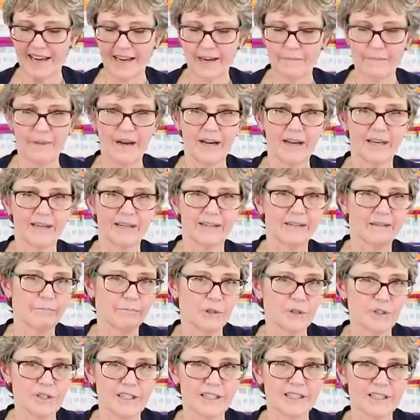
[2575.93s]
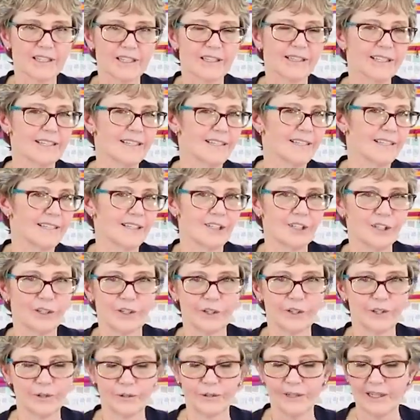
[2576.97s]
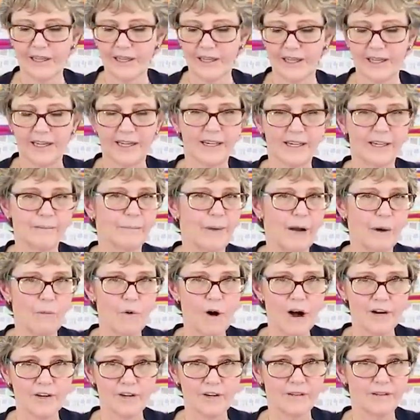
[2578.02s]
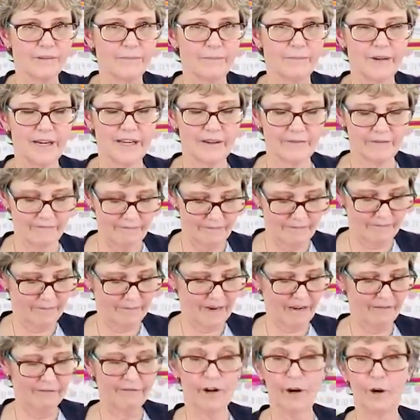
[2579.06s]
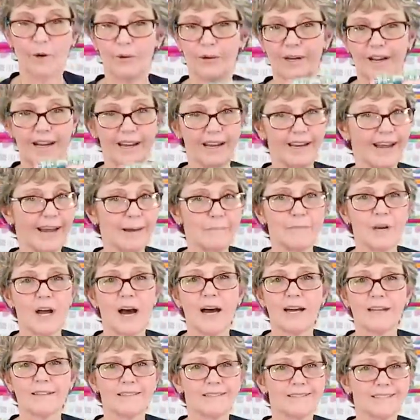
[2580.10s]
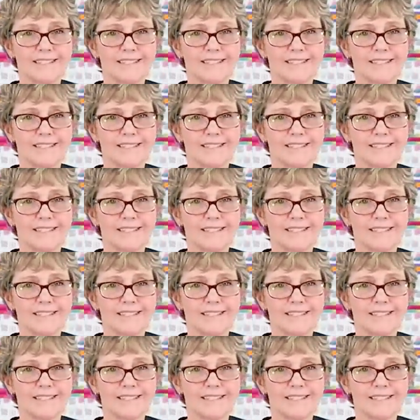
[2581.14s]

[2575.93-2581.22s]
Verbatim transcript: my music to listen to, um, my water, my, my phone, and I'm not